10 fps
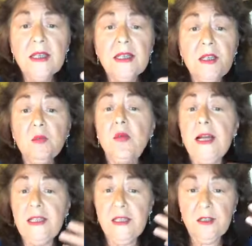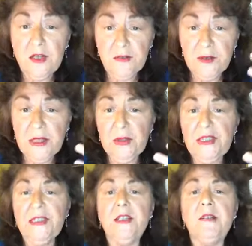it raises our
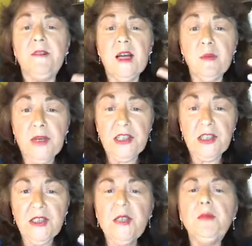frequency, our vibration,